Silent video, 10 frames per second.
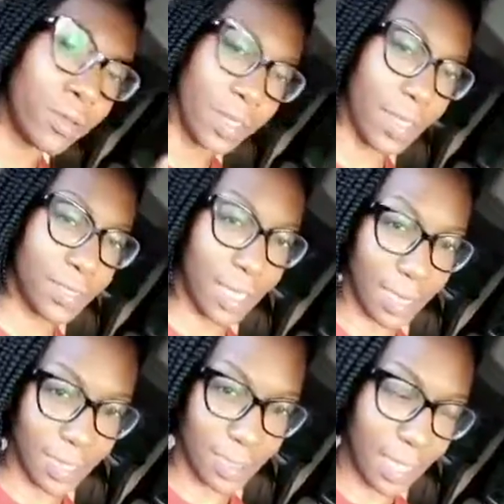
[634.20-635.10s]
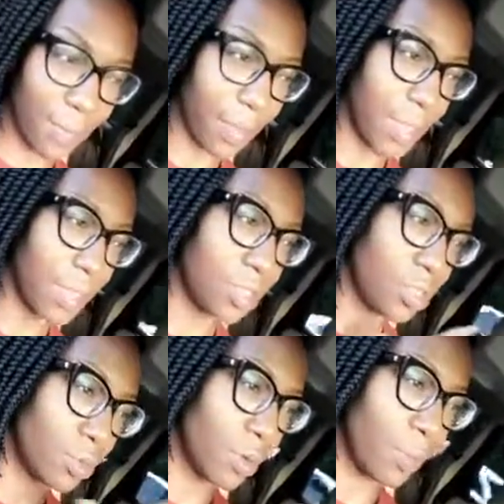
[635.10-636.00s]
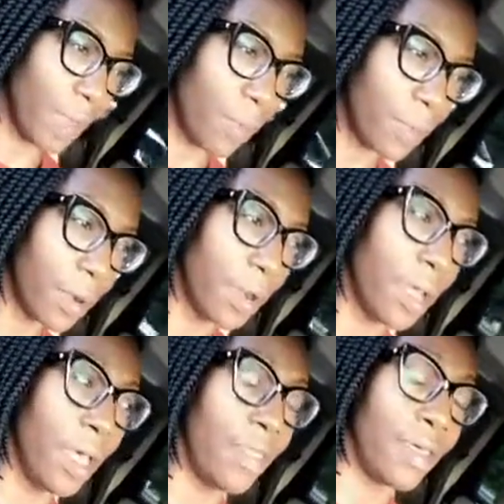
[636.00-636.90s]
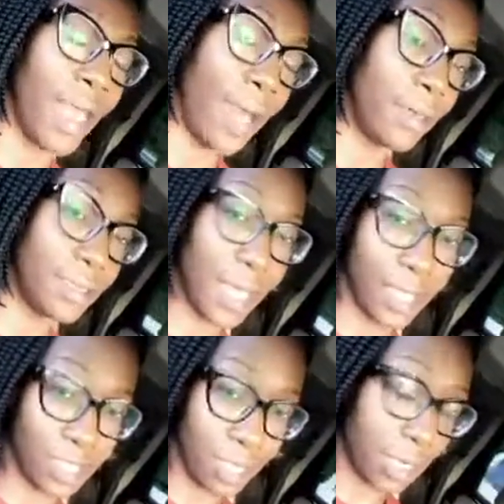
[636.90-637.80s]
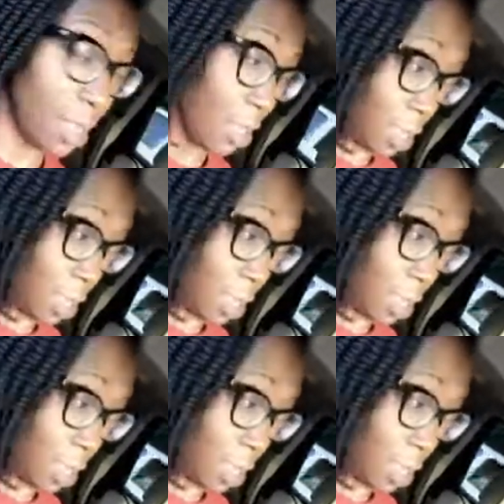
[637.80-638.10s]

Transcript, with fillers: really excited this time because you'll remember the cabins last year.